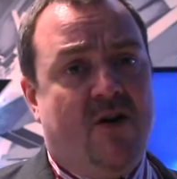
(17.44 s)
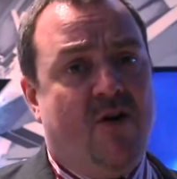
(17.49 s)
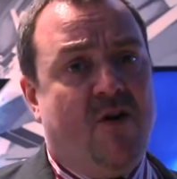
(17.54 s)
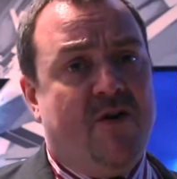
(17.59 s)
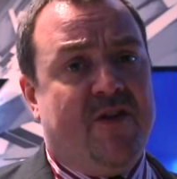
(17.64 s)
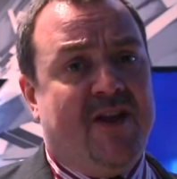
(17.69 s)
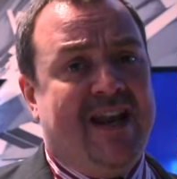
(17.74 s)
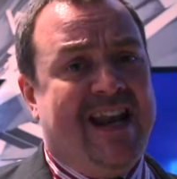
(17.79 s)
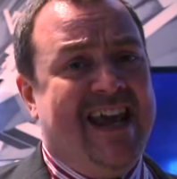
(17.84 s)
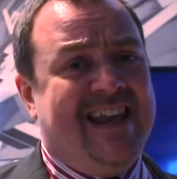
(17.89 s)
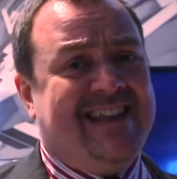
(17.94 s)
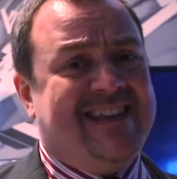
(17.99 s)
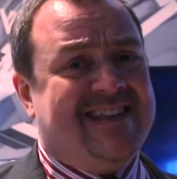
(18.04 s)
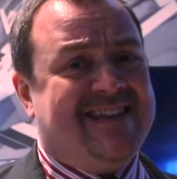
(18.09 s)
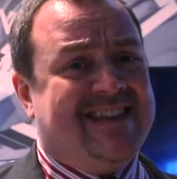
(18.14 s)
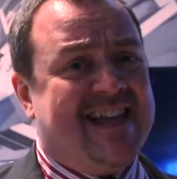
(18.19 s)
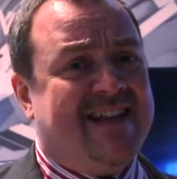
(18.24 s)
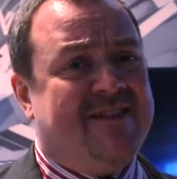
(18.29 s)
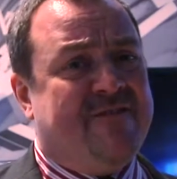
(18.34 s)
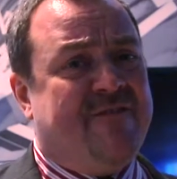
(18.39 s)
all the
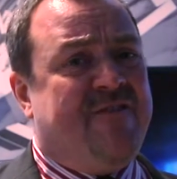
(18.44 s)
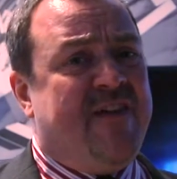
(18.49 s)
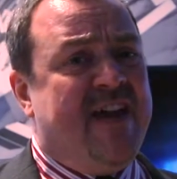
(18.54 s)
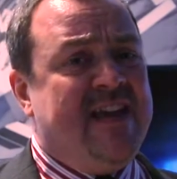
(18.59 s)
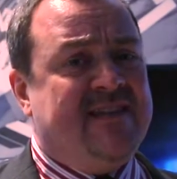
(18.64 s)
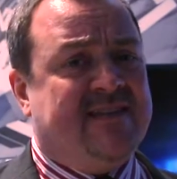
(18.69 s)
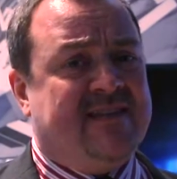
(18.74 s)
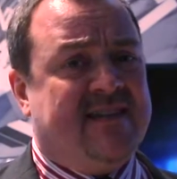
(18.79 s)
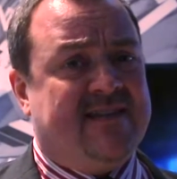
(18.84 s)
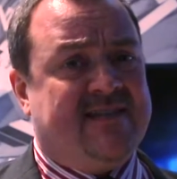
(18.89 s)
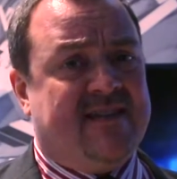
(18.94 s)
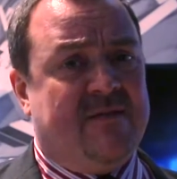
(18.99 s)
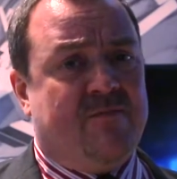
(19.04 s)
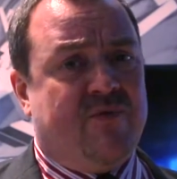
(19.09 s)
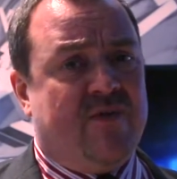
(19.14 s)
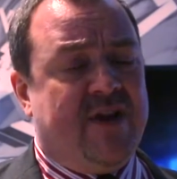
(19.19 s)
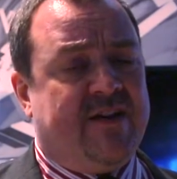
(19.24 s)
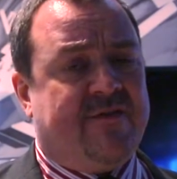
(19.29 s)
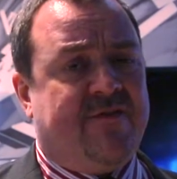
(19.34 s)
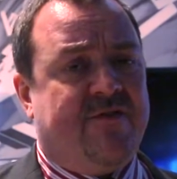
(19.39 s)
latest advances and
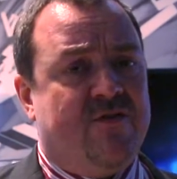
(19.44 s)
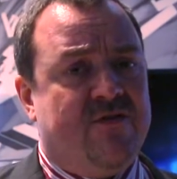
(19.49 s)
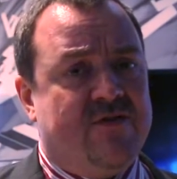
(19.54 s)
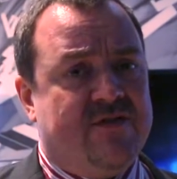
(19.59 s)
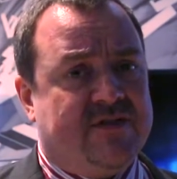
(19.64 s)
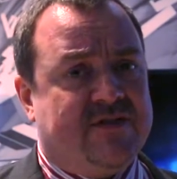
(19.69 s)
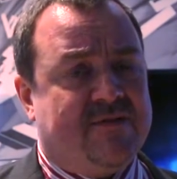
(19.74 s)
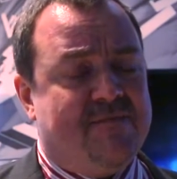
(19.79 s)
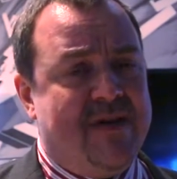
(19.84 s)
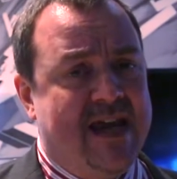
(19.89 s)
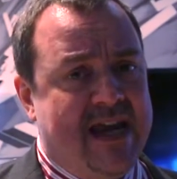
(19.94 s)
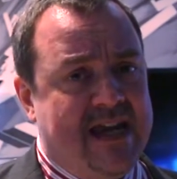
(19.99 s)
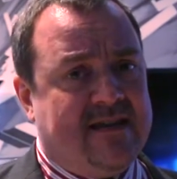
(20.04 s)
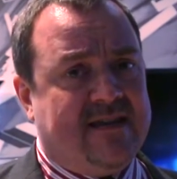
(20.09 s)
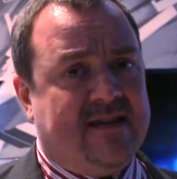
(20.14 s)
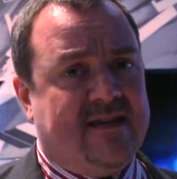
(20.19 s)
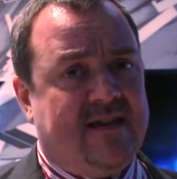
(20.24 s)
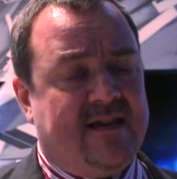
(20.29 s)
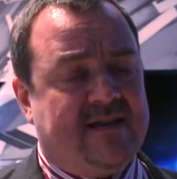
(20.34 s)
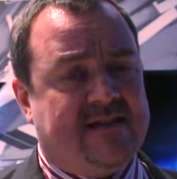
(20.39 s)
breakthroughs made
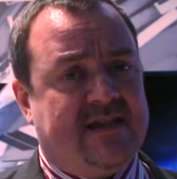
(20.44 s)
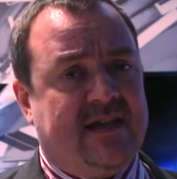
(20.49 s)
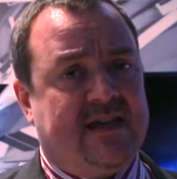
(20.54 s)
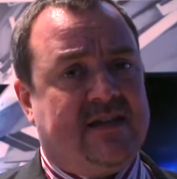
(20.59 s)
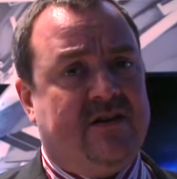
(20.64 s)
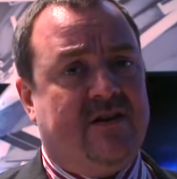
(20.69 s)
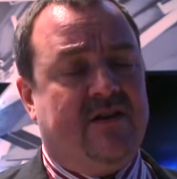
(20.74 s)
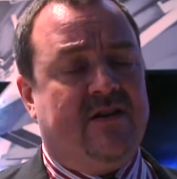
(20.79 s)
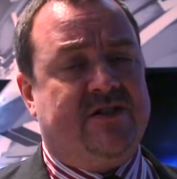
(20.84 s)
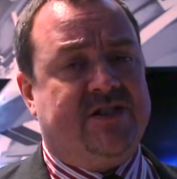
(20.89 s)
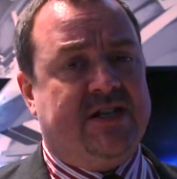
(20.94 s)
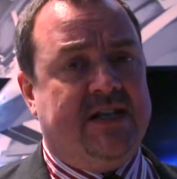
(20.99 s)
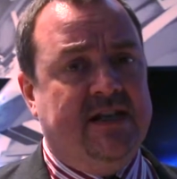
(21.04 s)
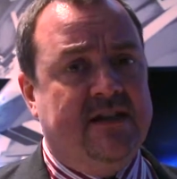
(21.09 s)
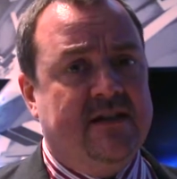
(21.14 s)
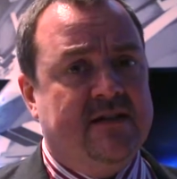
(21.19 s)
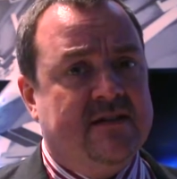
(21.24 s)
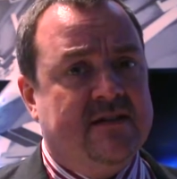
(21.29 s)
in that technology,